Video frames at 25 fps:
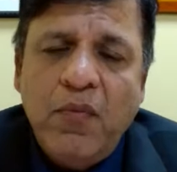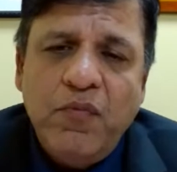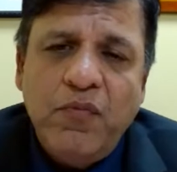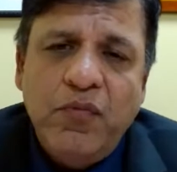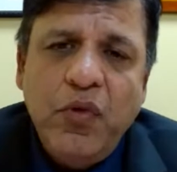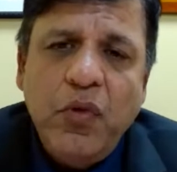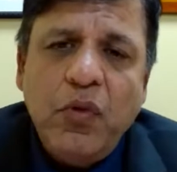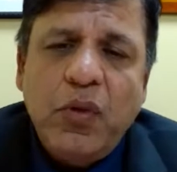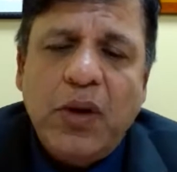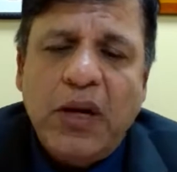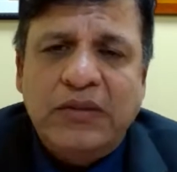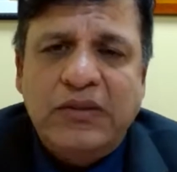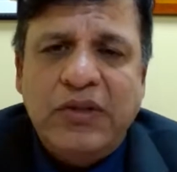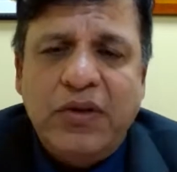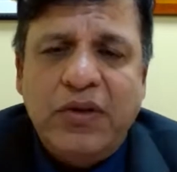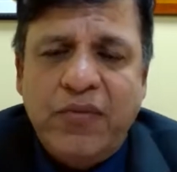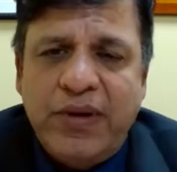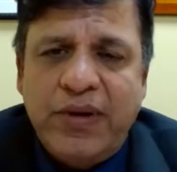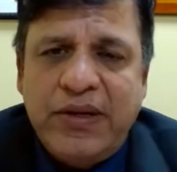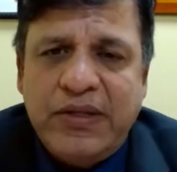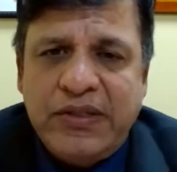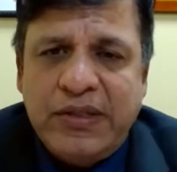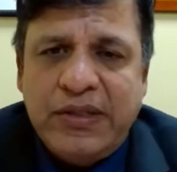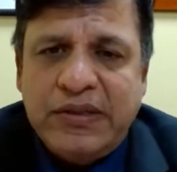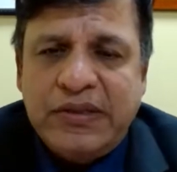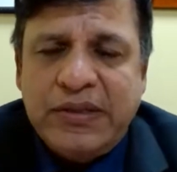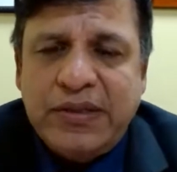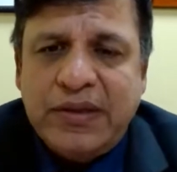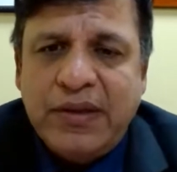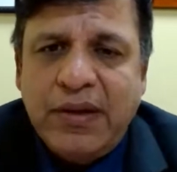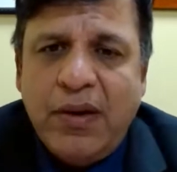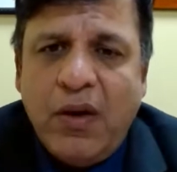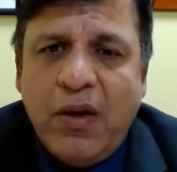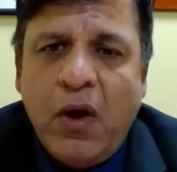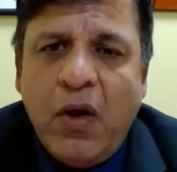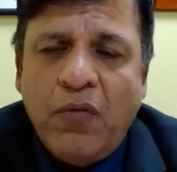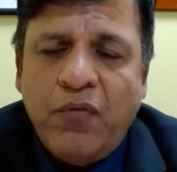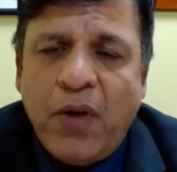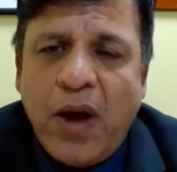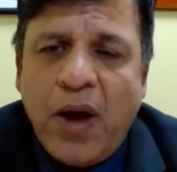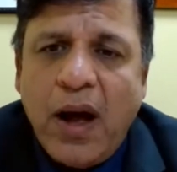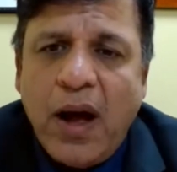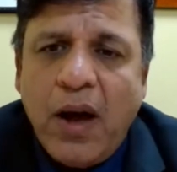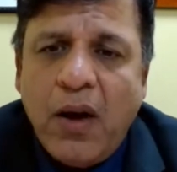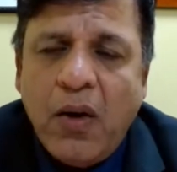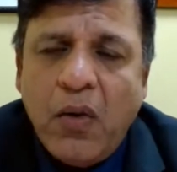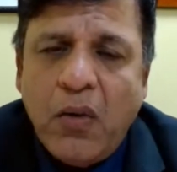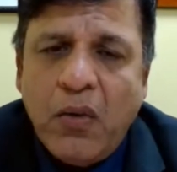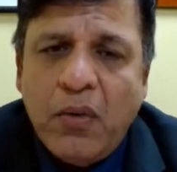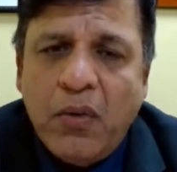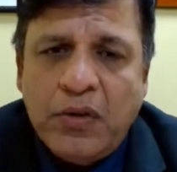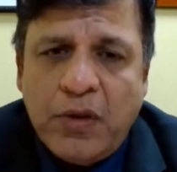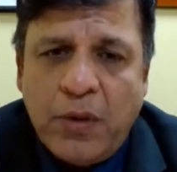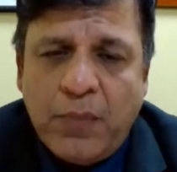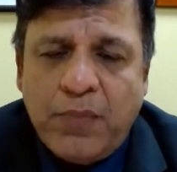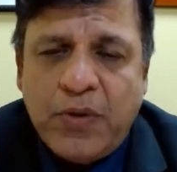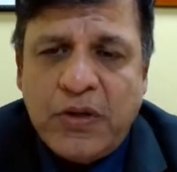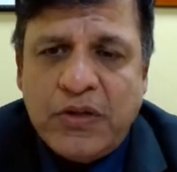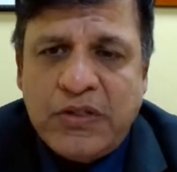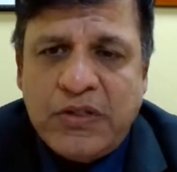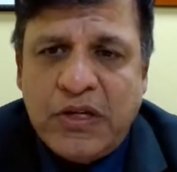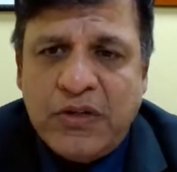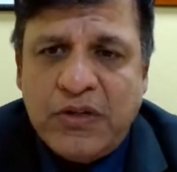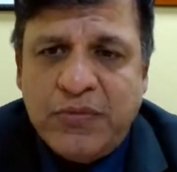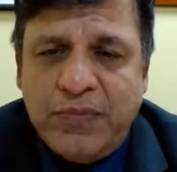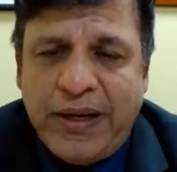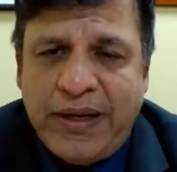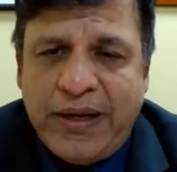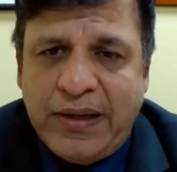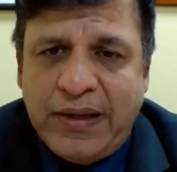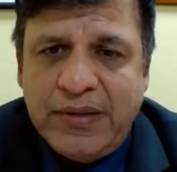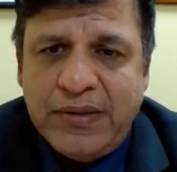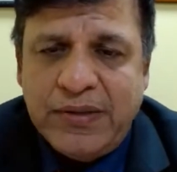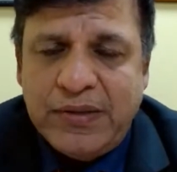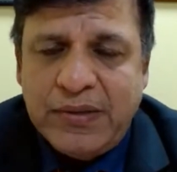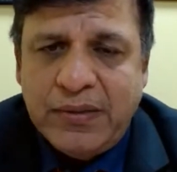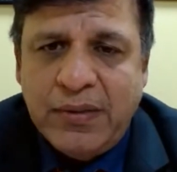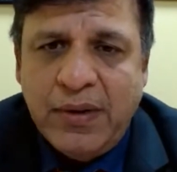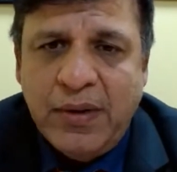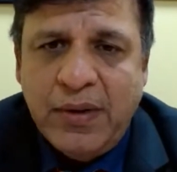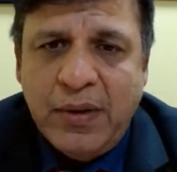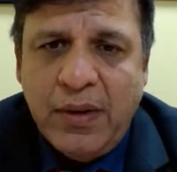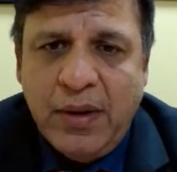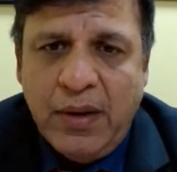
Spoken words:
few considerations of how the process begins.